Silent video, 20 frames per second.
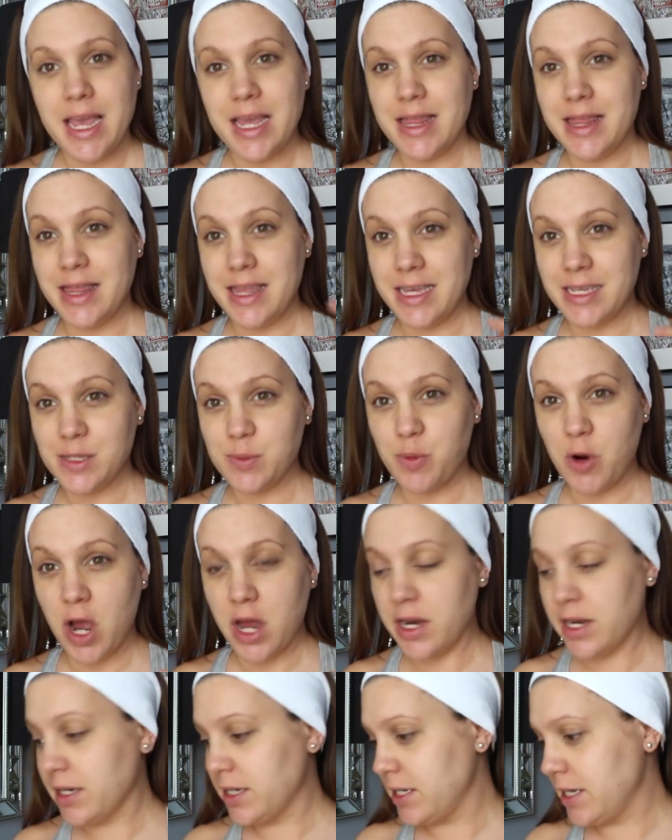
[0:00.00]
This
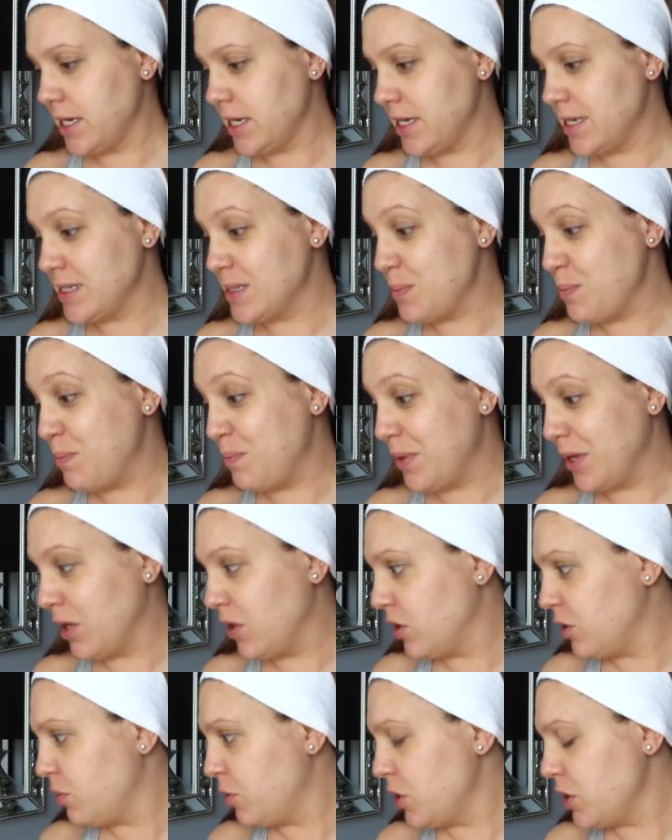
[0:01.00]
product is
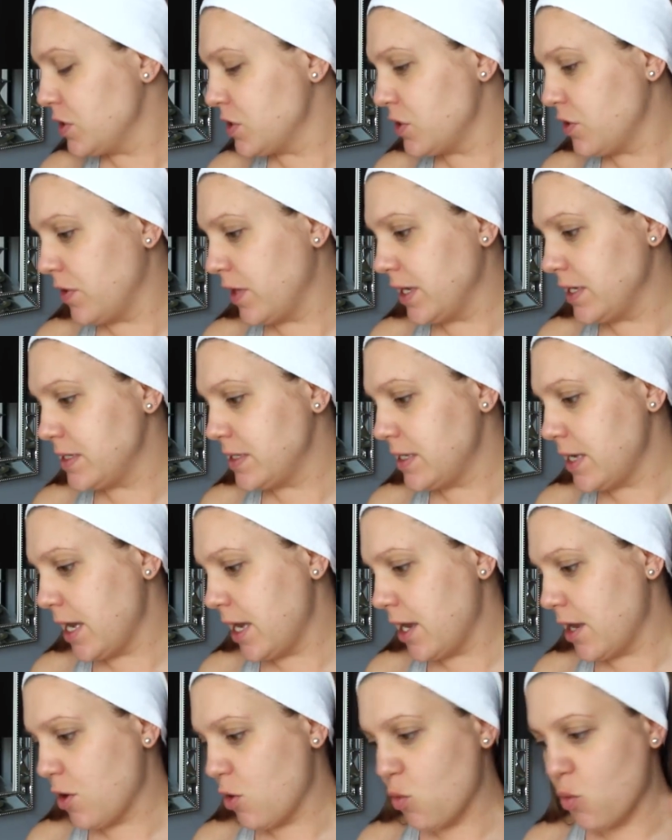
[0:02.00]
buildable, so they
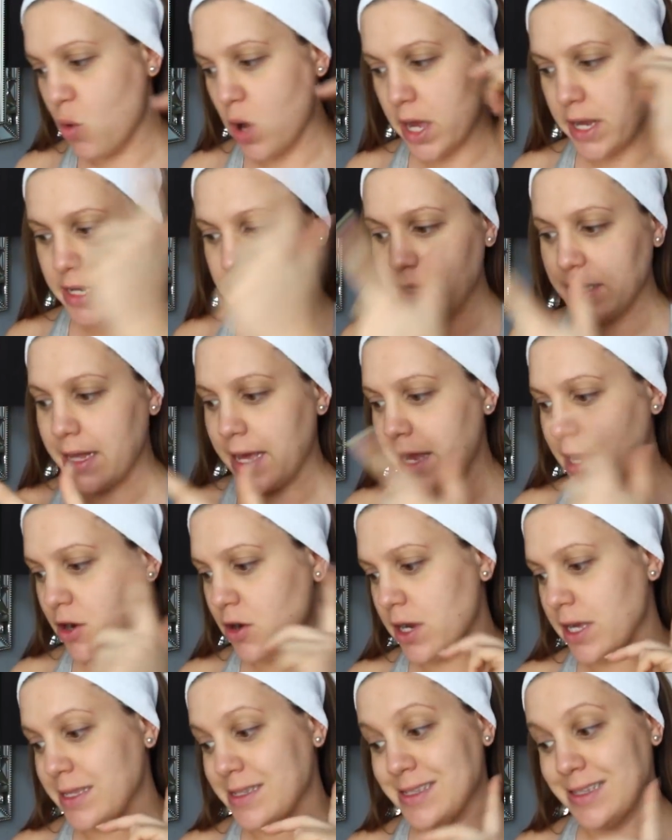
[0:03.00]
say 1
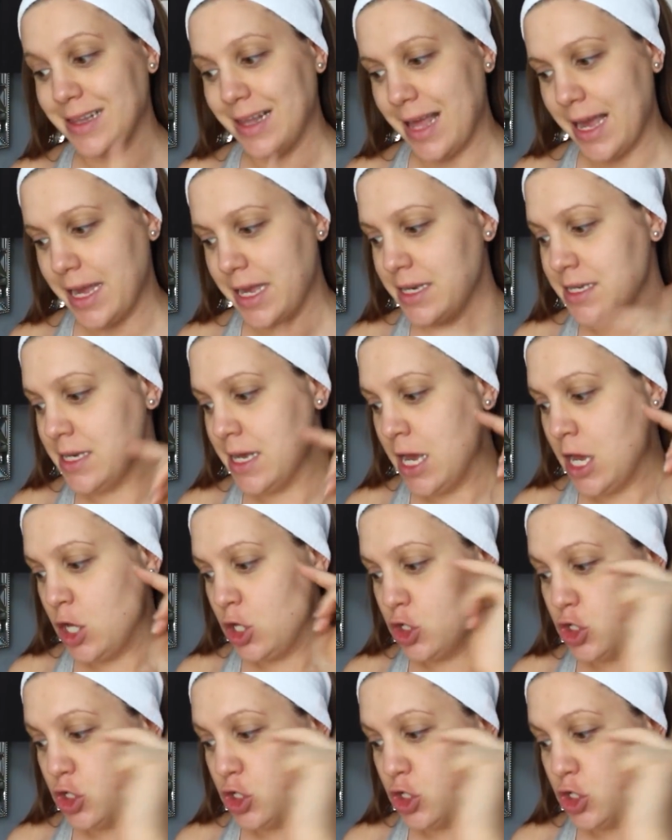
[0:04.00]
layer is light,